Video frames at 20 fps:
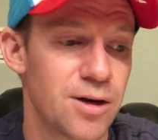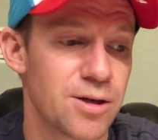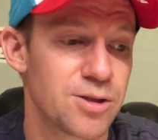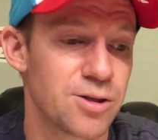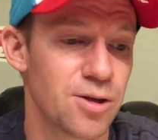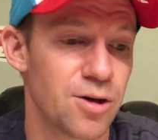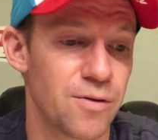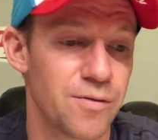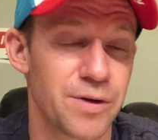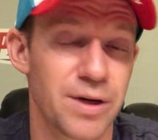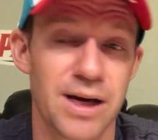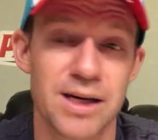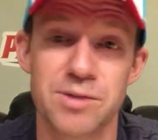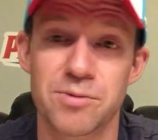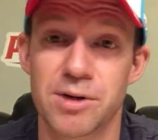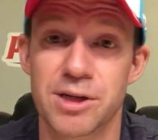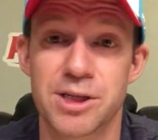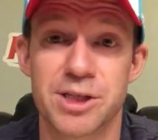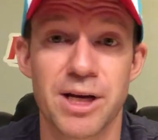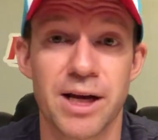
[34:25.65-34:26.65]
So if you guys
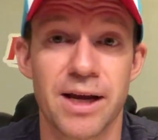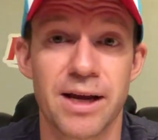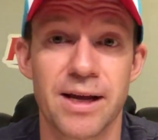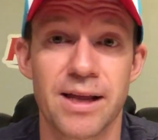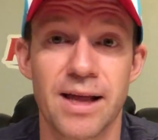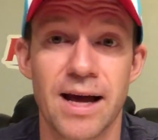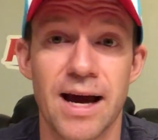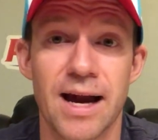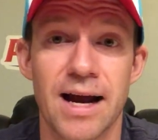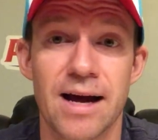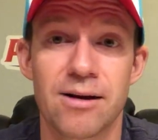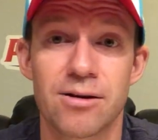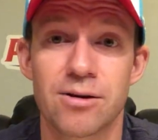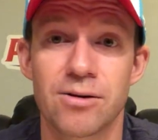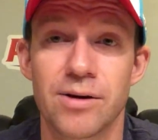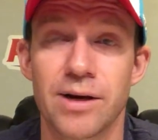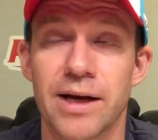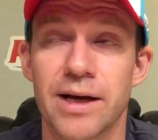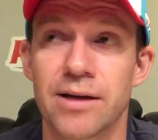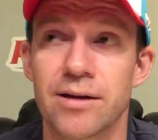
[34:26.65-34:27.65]
want to check any of that out,
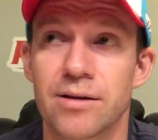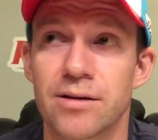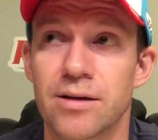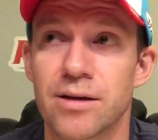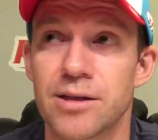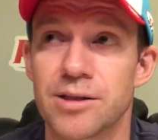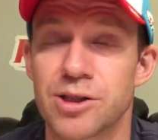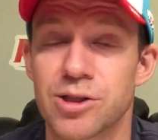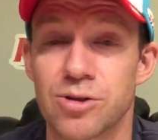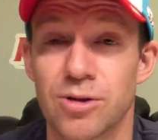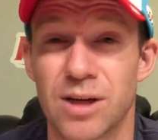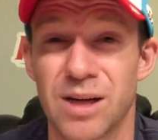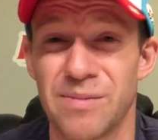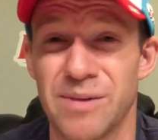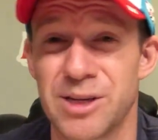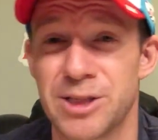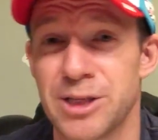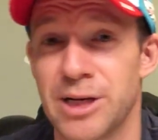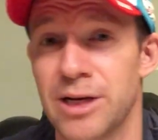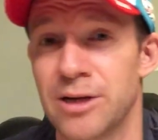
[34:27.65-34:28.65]
go ahead and just look at
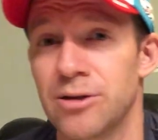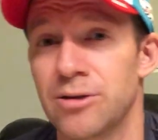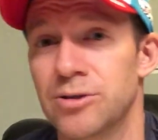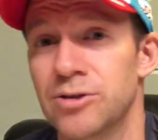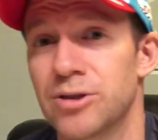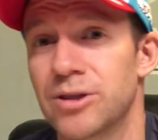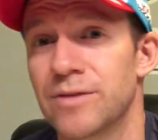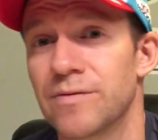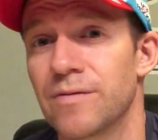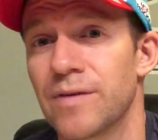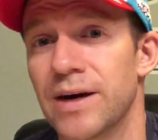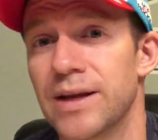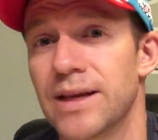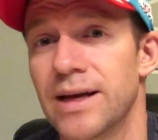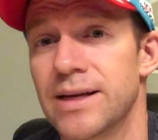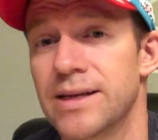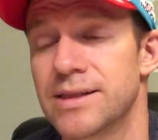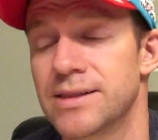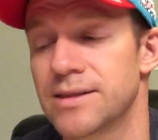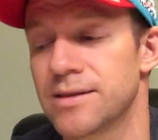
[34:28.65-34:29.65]
my channel and you can find
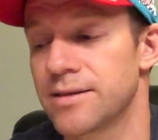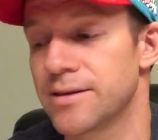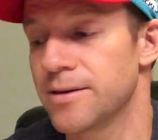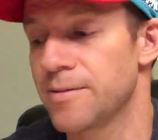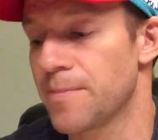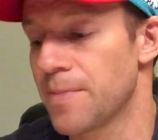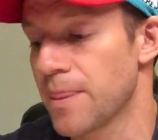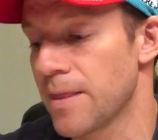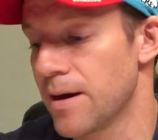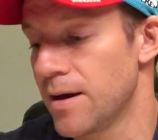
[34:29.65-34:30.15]
that easily.